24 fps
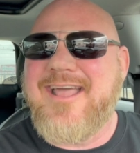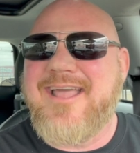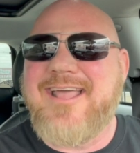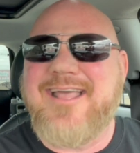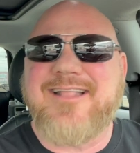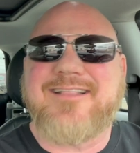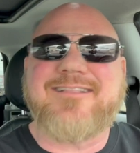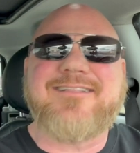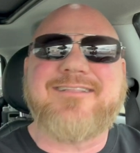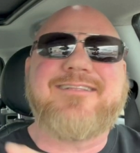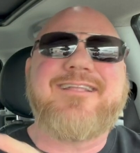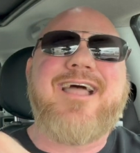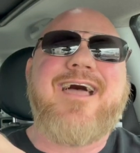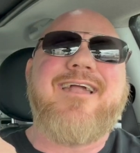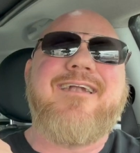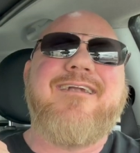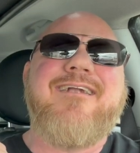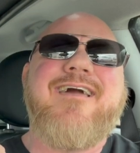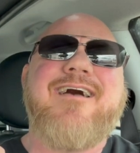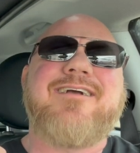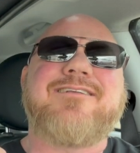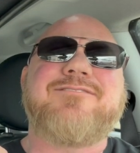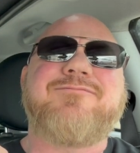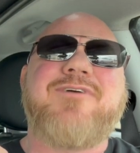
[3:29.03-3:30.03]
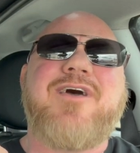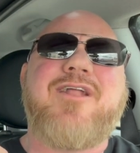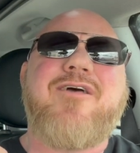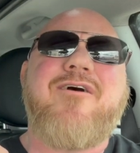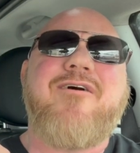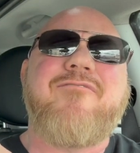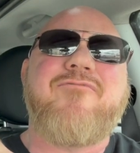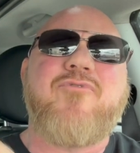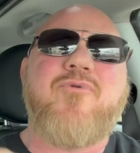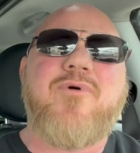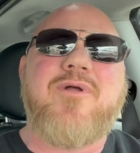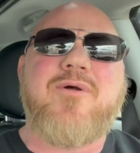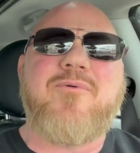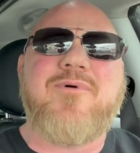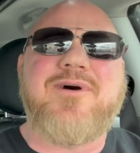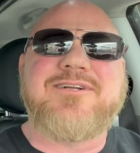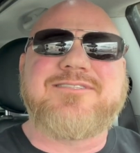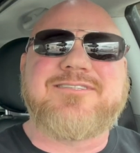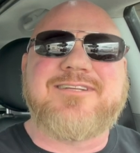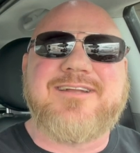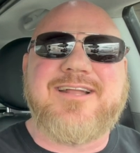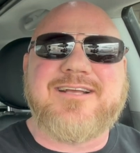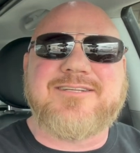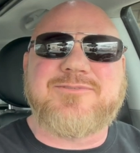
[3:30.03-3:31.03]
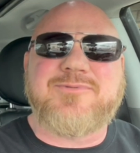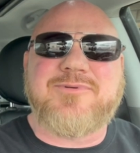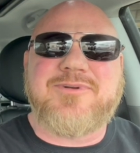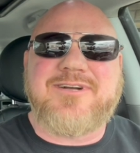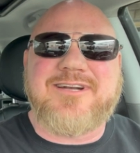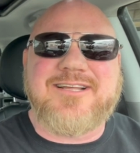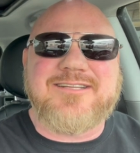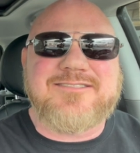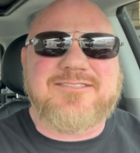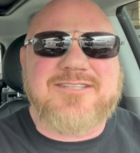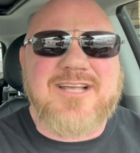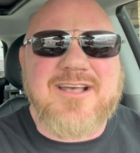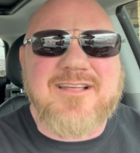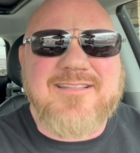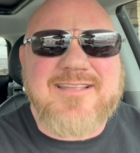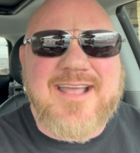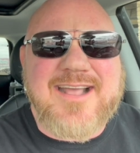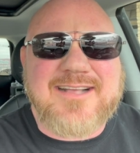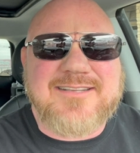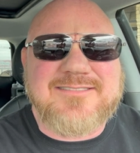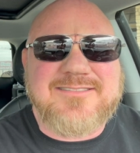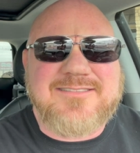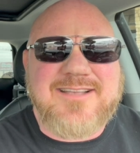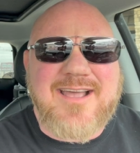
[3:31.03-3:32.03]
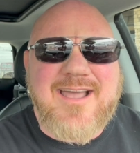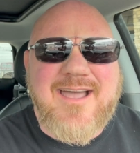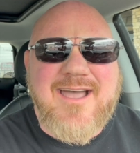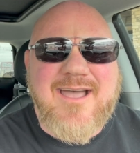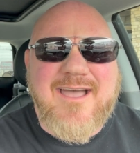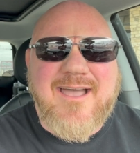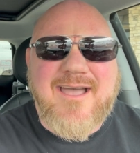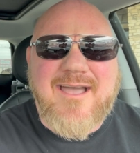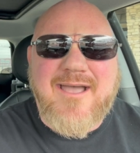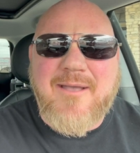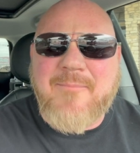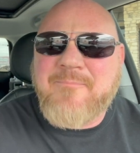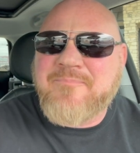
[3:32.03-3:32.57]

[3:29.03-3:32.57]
Hit that next video, everyone who wants the next one. And until next time,